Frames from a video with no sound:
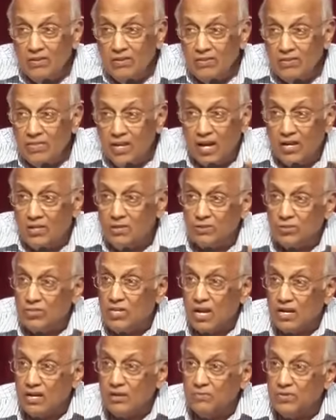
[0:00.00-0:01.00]
scared to
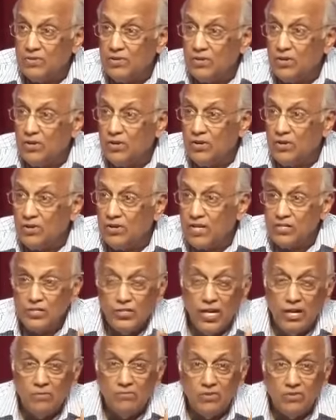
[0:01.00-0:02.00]
stand up for the Lord,
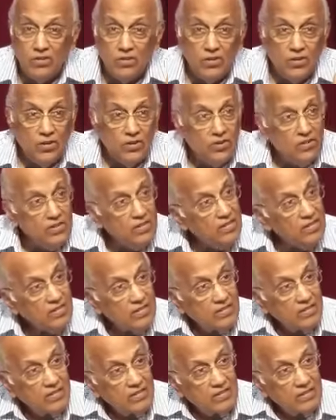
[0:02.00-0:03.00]
ashamed of the Lord.
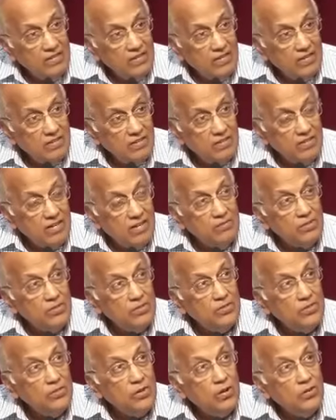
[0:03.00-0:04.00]
And the devil
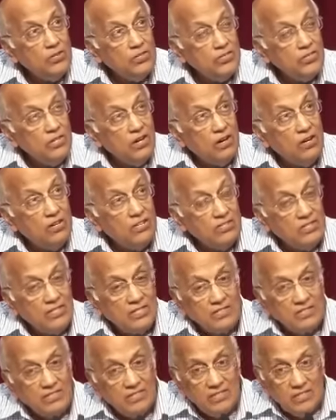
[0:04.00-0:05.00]
taunts God and
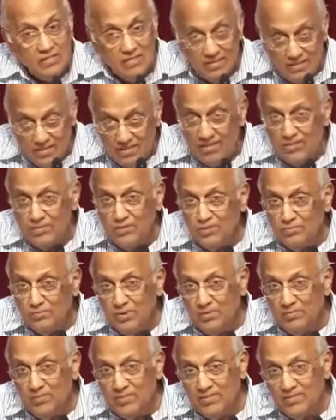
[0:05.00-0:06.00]
says, these are your
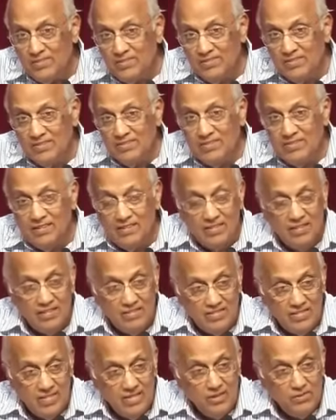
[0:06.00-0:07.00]
people? Uh,
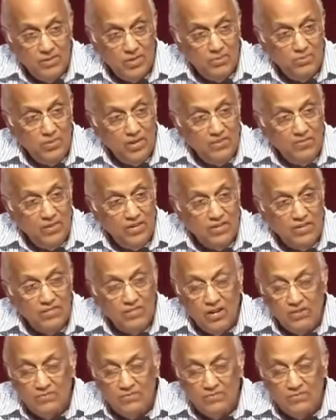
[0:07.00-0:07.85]
see how he's behaving in his